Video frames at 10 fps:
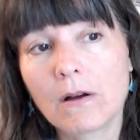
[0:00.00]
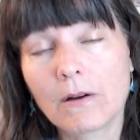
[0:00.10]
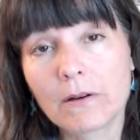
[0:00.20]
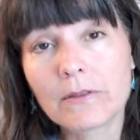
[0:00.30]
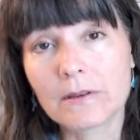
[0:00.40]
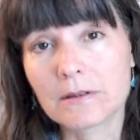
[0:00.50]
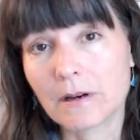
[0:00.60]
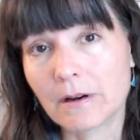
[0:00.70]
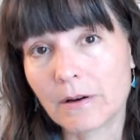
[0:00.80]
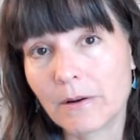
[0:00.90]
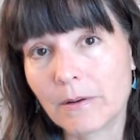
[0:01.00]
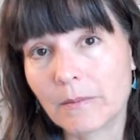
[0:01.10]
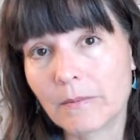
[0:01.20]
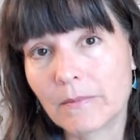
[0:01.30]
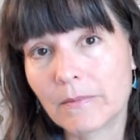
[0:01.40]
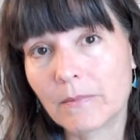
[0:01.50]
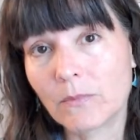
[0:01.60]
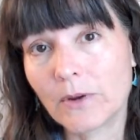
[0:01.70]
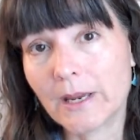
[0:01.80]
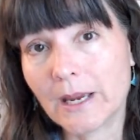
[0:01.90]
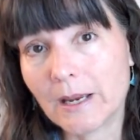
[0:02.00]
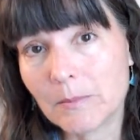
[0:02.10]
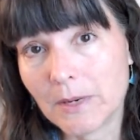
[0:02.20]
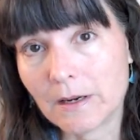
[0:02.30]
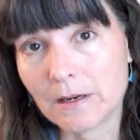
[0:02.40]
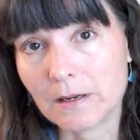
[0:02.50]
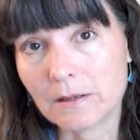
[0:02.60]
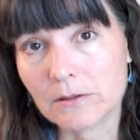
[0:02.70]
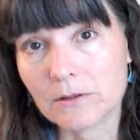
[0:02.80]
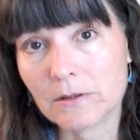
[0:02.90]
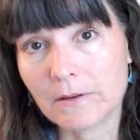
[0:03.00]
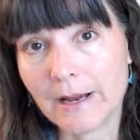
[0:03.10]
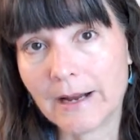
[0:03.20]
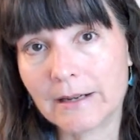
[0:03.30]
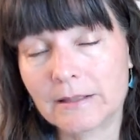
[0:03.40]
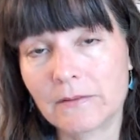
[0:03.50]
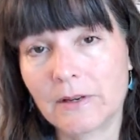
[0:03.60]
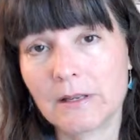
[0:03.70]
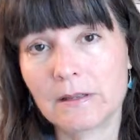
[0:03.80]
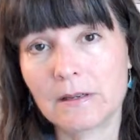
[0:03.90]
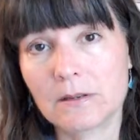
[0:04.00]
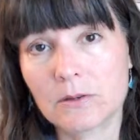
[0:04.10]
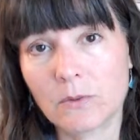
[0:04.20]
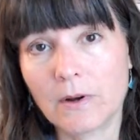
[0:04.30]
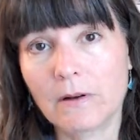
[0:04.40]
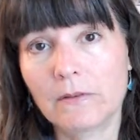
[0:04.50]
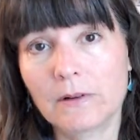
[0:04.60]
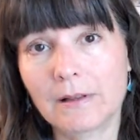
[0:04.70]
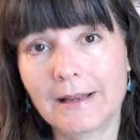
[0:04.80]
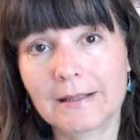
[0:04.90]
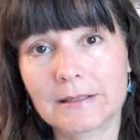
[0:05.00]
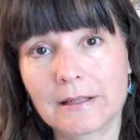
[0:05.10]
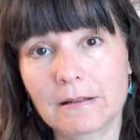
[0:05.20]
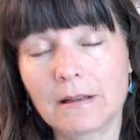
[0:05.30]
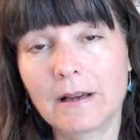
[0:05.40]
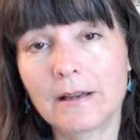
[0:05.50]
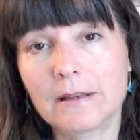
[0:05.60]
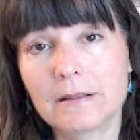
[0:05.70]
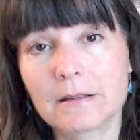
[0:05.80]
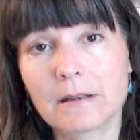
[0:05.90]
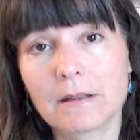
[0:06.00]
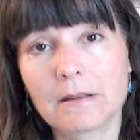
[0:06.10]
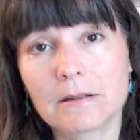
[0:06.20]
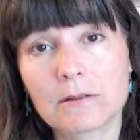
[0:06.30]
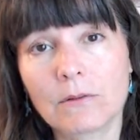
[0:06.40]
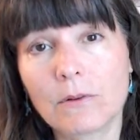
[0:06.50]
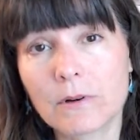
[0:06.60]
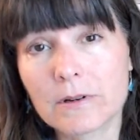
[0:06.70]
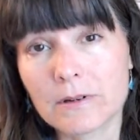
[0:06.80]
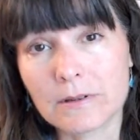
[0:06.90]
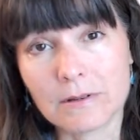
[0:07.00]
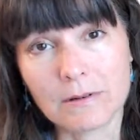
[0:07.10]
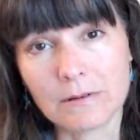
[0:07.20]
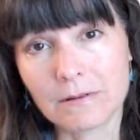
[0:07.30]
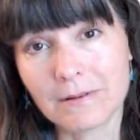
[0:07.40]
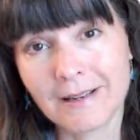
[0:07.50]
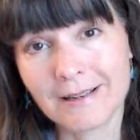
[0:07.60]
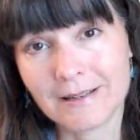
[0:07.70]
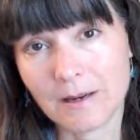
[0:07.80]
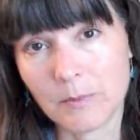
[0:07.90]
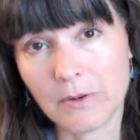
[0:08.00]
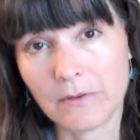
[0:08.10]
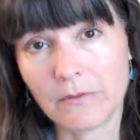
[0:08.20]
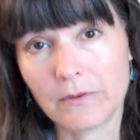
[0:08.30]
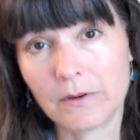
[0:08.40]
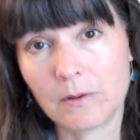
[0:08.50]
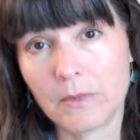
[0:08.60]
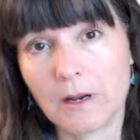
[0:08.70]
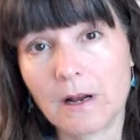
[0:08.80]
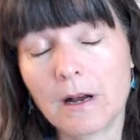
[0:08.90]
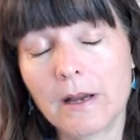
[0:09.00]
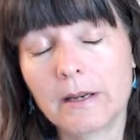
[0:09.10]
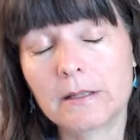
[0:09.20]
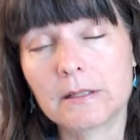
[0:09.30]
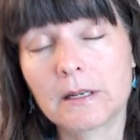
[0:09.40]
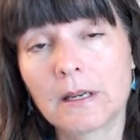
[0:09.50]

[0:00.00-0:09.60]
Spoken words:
Earth is our home. We came here to activate these 12 galactic lines and this gorgeous new type of humankind